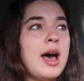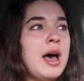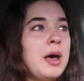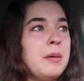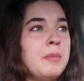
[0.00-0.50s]

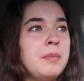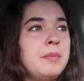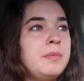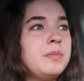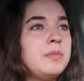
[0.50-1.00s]

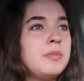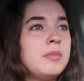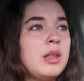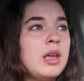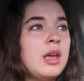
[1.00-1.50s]

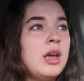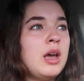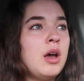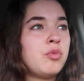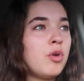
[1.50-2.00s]

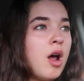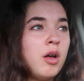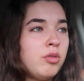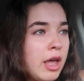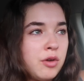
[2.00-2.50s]

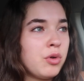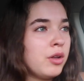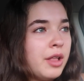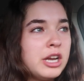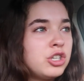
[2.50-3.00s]
like,
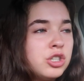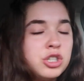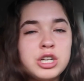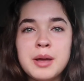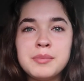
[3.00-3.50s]

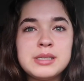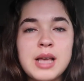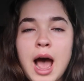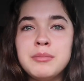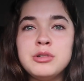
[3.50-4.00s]

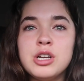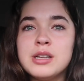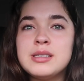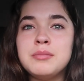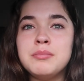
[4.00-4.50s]
relationships, I'm
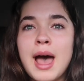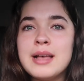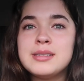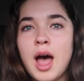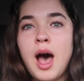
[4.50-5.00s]
just
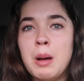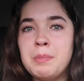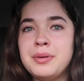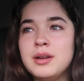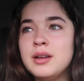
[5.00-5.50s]
messed up,